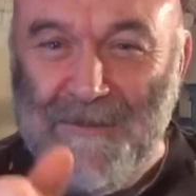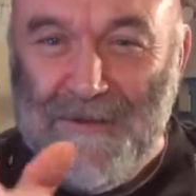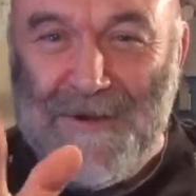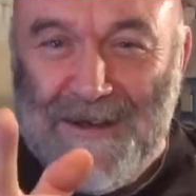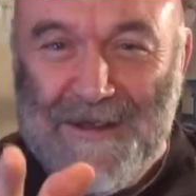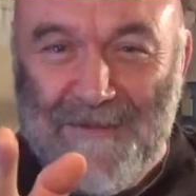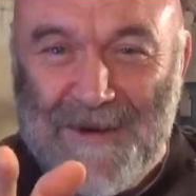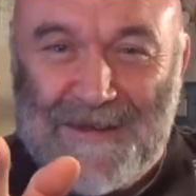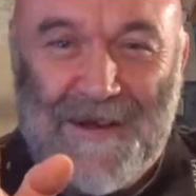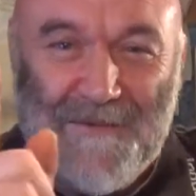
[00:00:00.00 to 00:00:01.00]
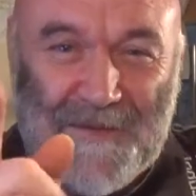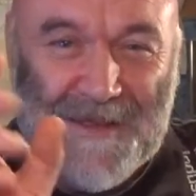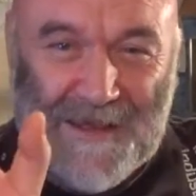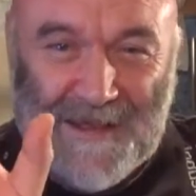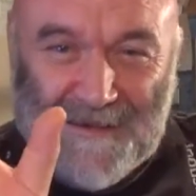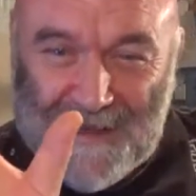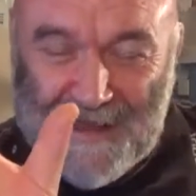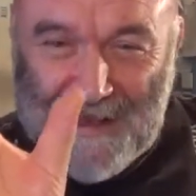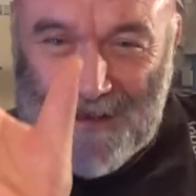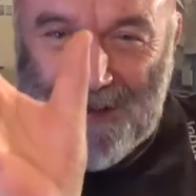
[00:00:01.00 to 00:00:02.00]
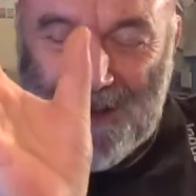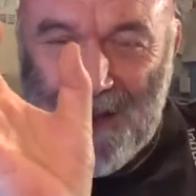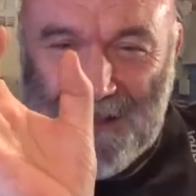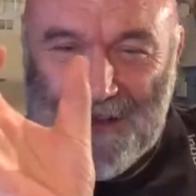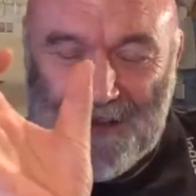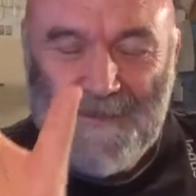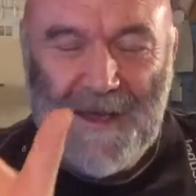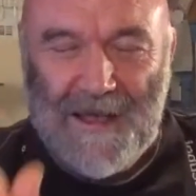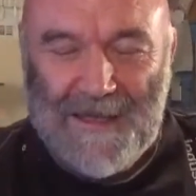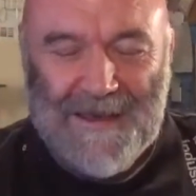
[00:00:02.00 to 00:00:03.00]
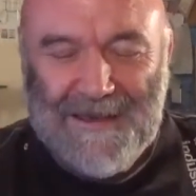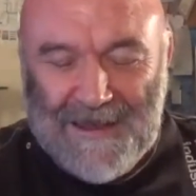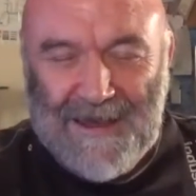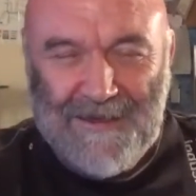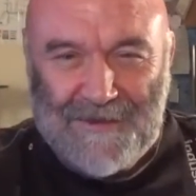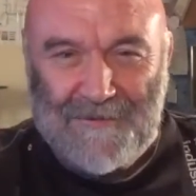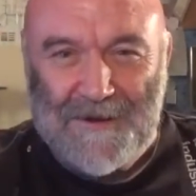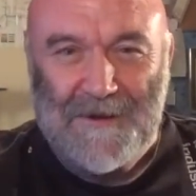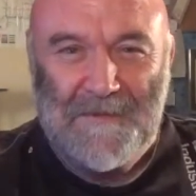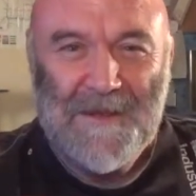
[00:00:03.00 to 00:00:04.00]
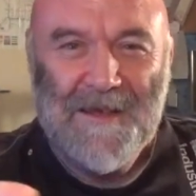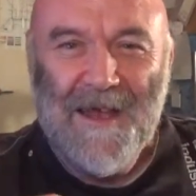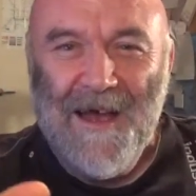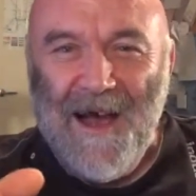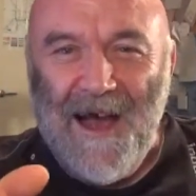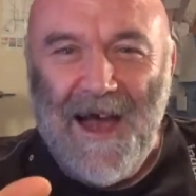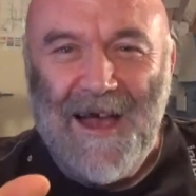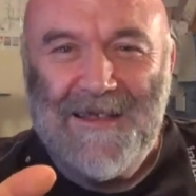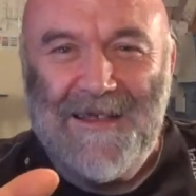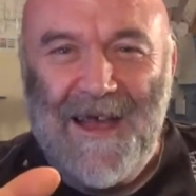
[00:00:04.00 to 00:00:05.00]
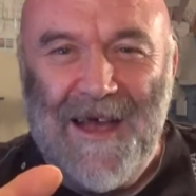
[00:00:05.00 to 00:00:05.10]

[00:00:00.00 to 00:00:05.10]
looking at myself in the little LED screen and